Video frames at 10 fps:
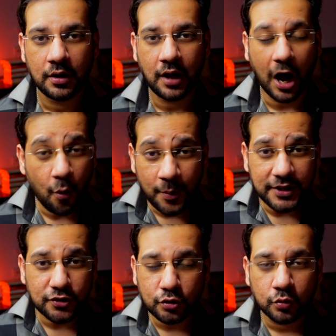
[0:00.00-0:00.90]
How many
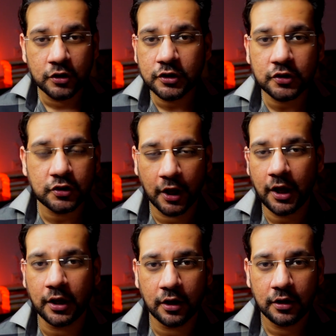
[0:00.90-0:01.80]
students
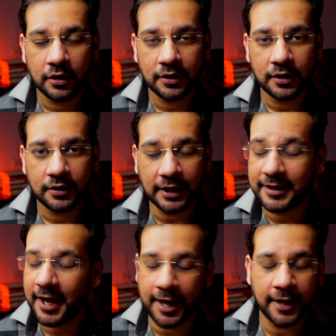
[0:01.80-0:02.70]
think that they
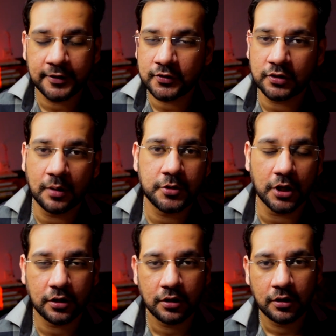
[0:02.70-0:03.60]
hate this
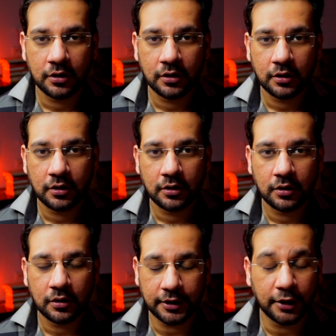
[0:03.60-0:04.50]
subject?
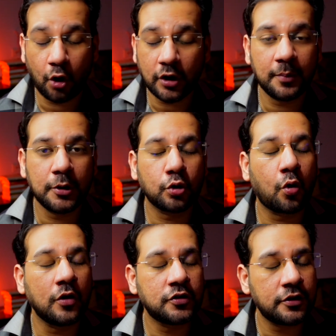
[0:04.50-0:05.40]
They're not able to
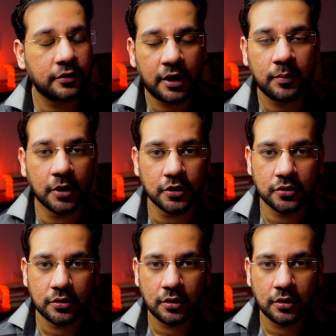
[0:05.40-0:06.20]
concentrate much.